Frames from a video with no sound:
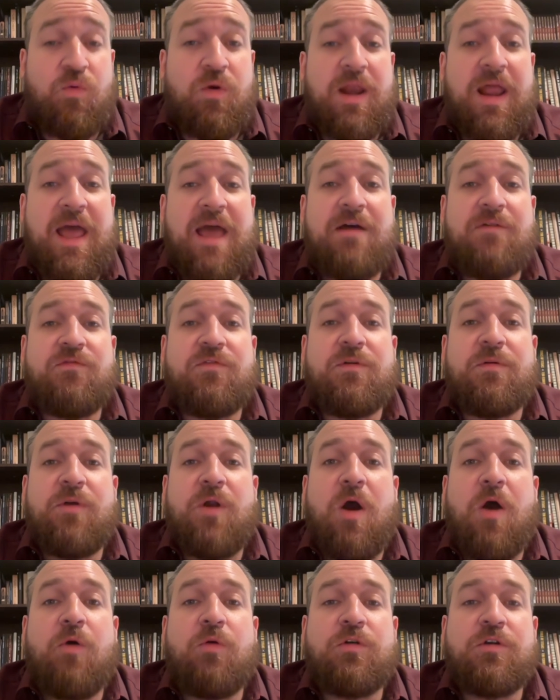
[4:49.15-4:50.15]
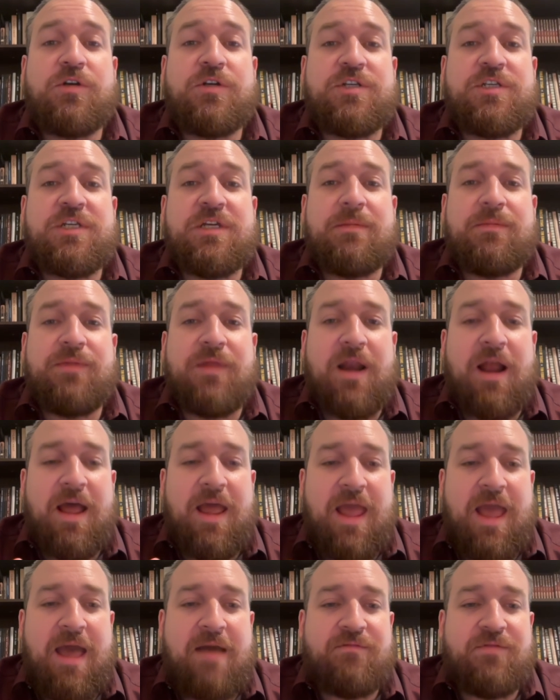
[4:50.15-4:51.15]
whatever ownership that I
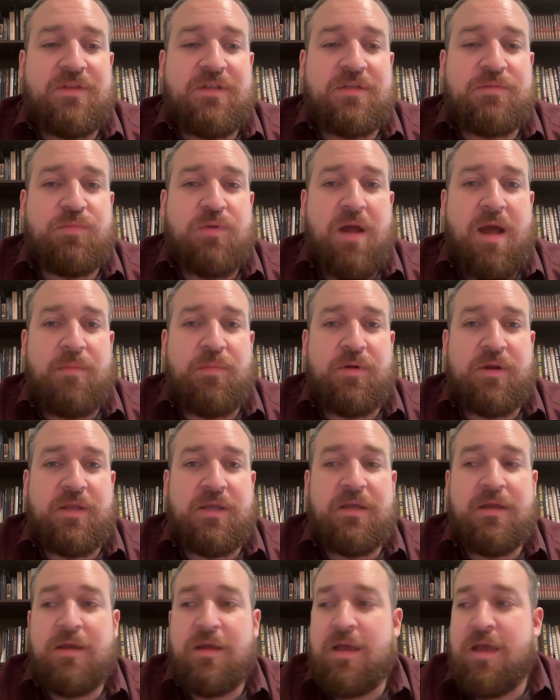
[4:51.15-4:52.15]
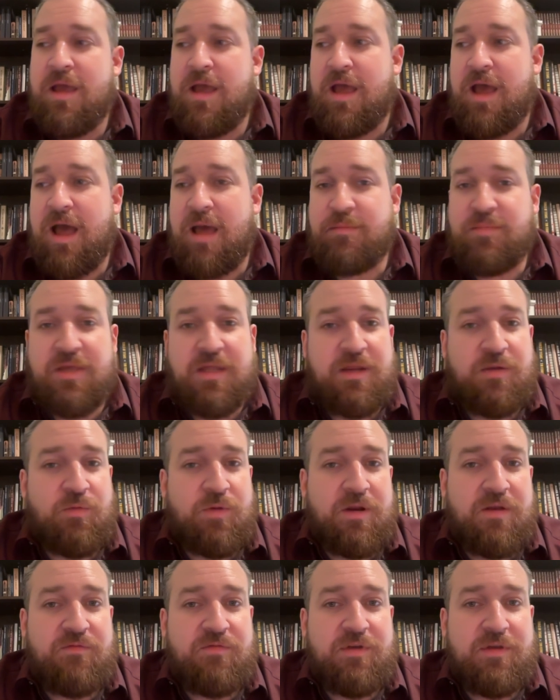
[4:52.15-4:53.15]
have in this property, I'm getting
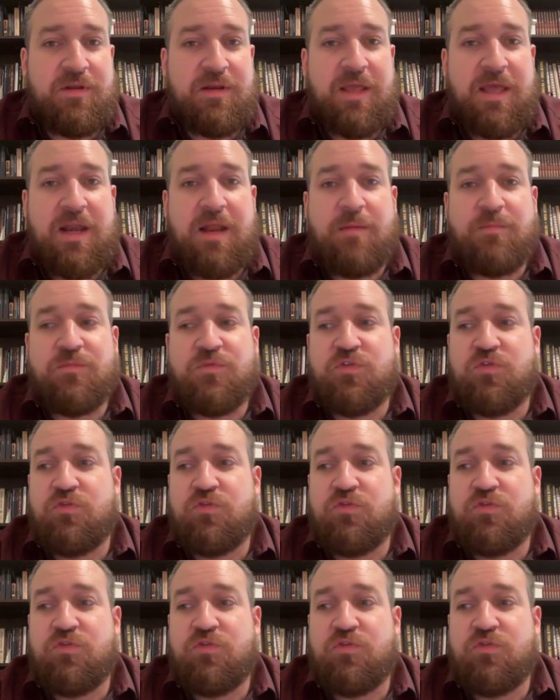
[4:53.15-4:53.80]
rid of it and I'm